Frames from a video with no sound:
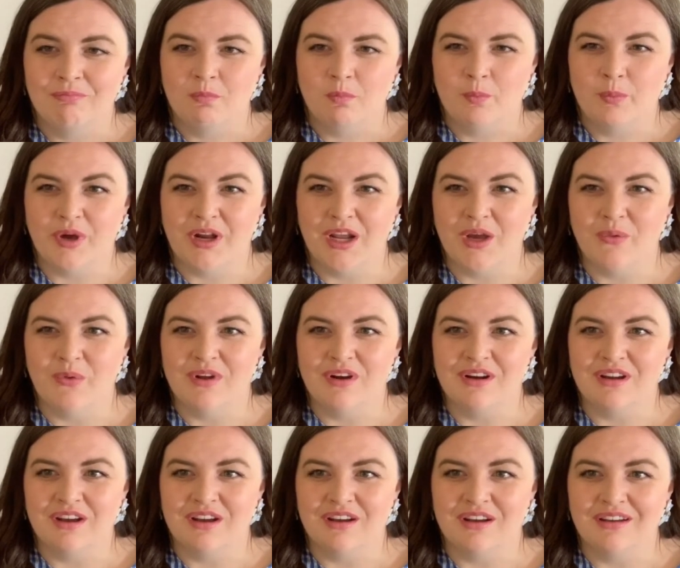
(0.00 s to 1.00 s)
But I
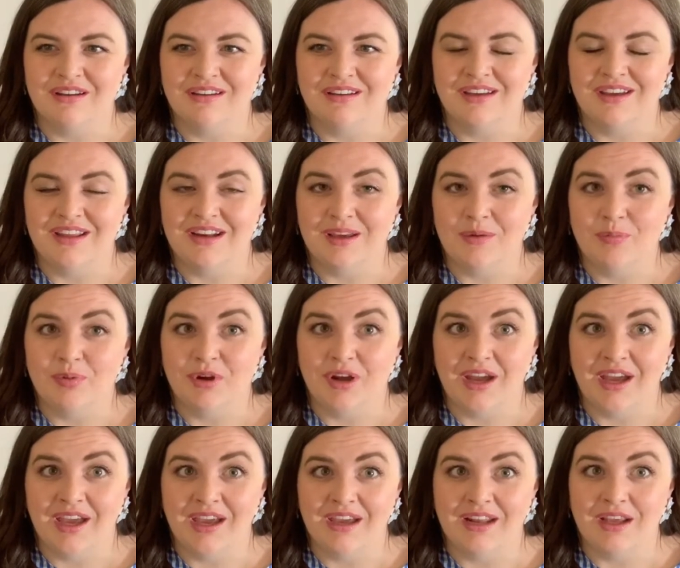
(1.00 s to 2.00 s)
wonder, and I
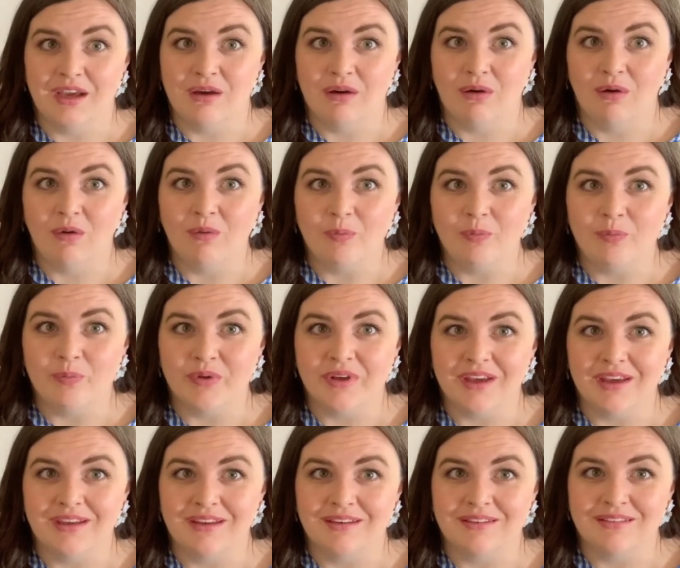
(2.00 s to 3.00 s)
pray, and I hope,
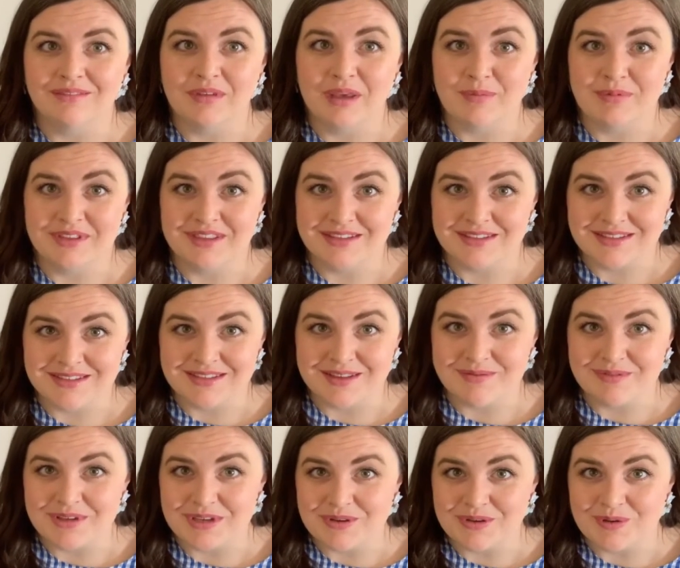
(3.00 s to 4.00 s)
and maybe this is
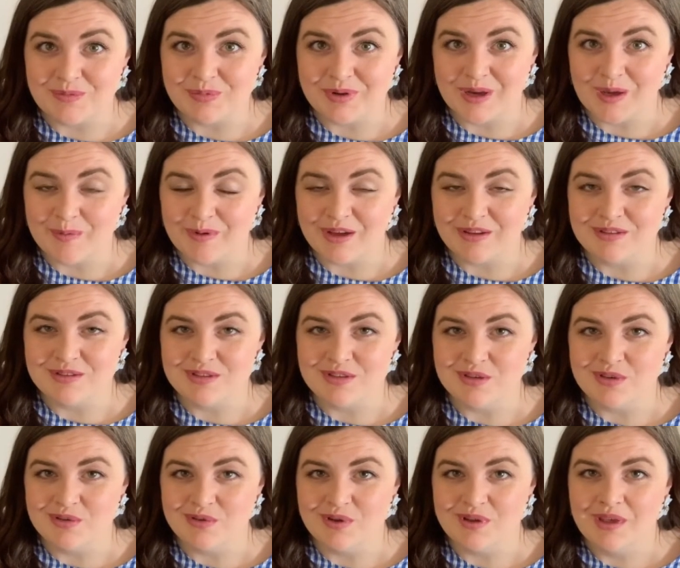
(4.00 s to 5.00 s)
something you can pray about
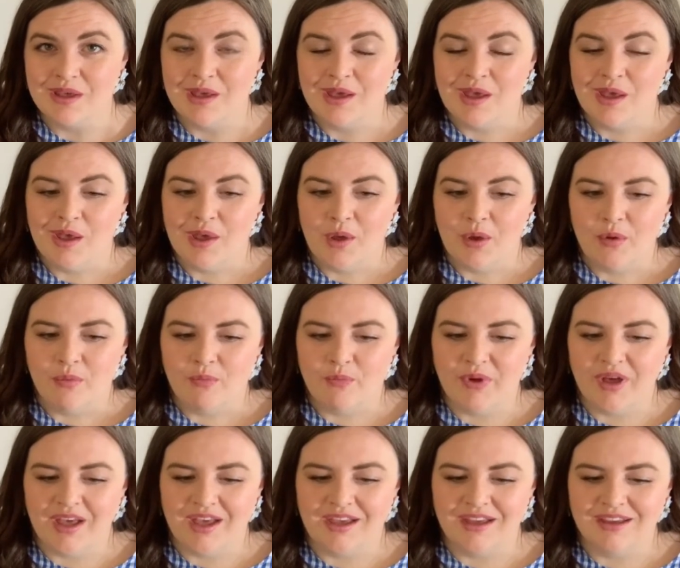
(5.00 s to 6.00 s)
too,
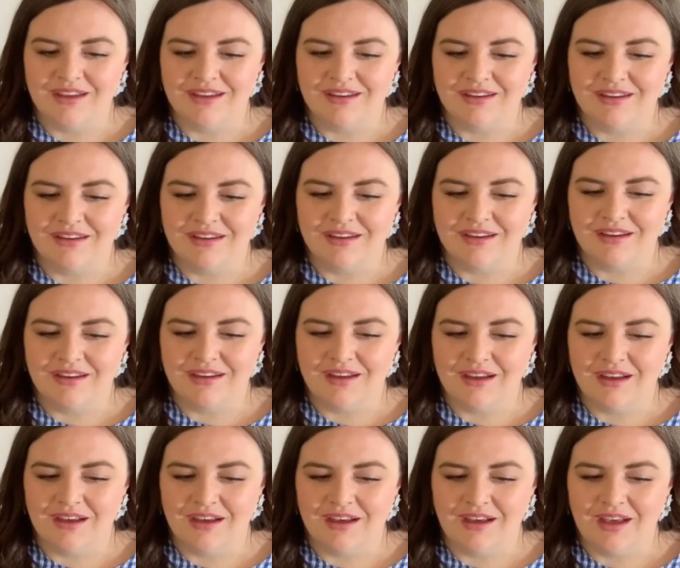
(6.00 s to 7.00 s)
but
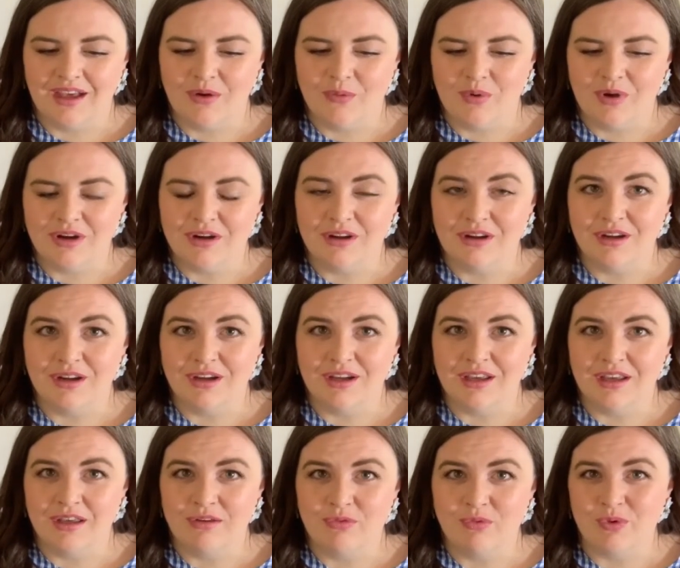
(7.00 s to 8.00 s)
I wonder
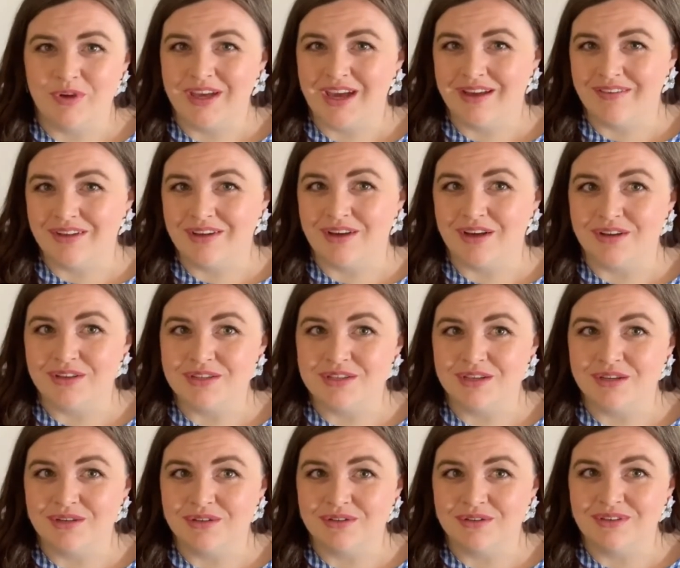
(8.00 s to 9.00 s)
if we haven't
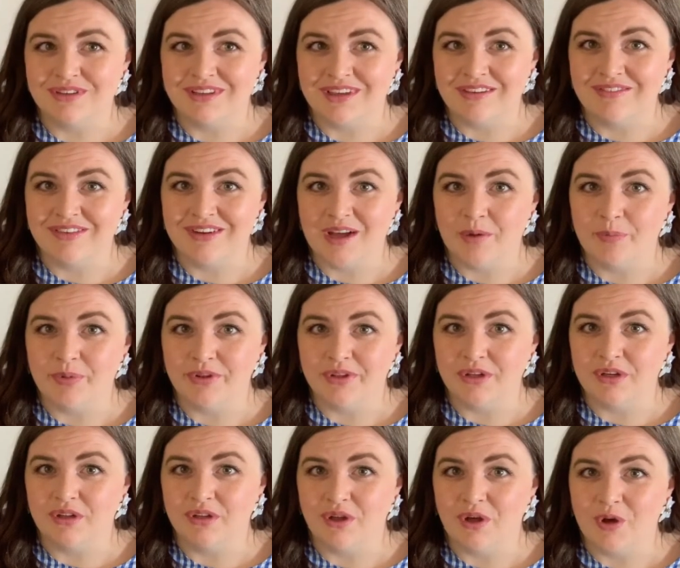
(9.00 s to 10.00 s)
also given up a
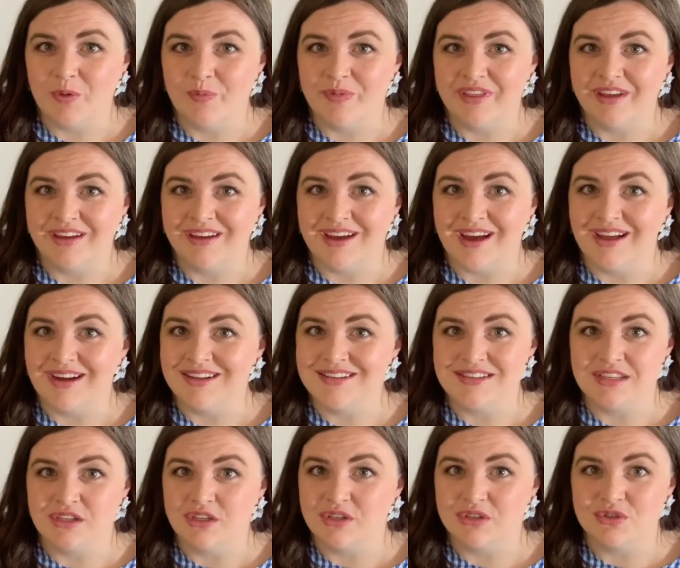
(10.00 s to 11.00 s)
little hope that God is
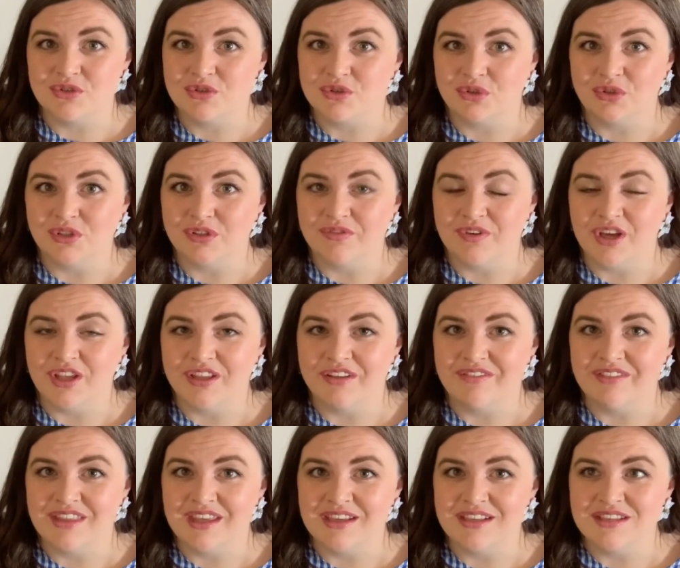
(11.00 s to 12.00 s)
in control of all of
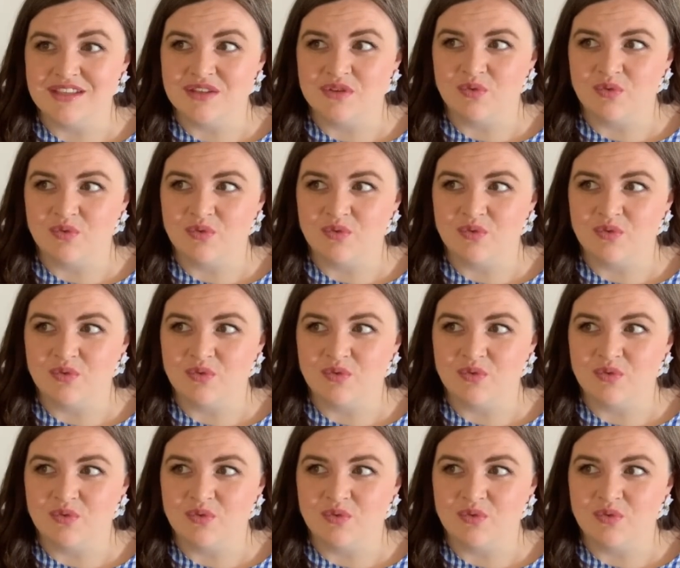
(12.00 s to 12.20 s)
this.